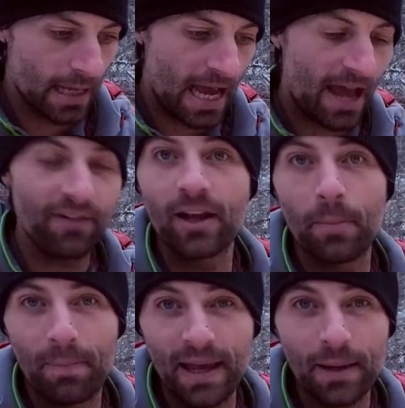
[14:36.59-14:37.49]
having a
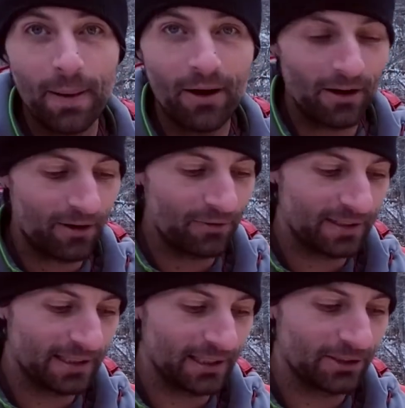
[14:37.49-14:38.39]
big pair of
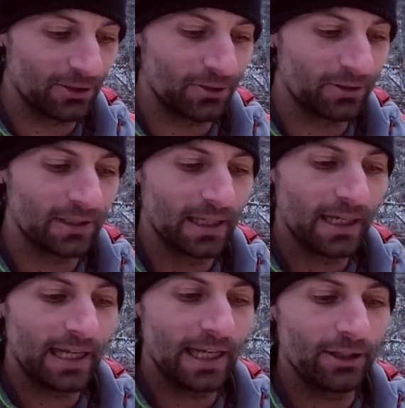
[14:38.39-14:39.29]
scissors
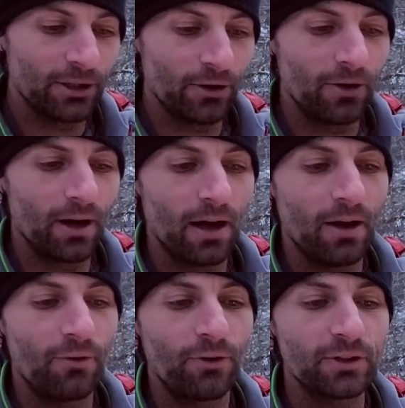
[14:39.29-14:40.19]
in
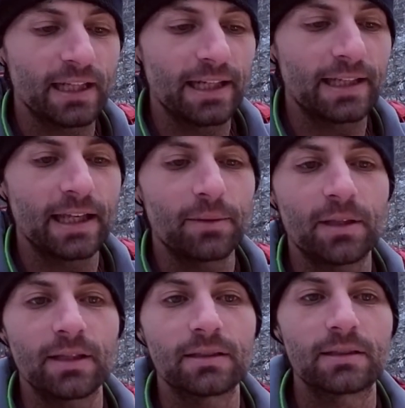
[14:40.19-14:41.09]
your first aid kit,
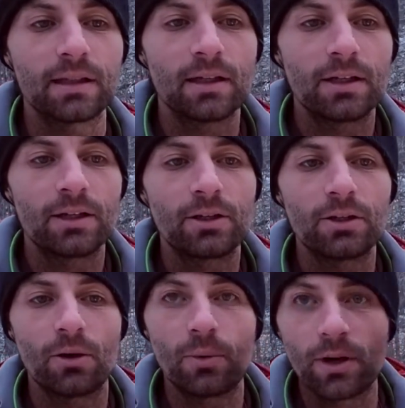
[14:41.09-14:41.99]
because you
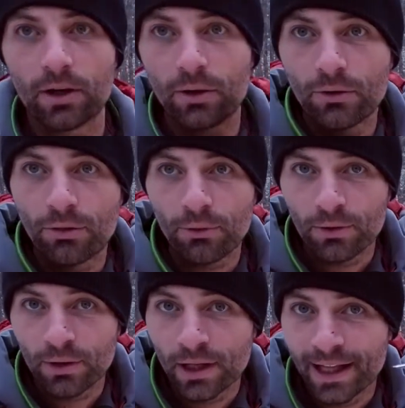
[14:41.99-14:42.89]
don't want to go through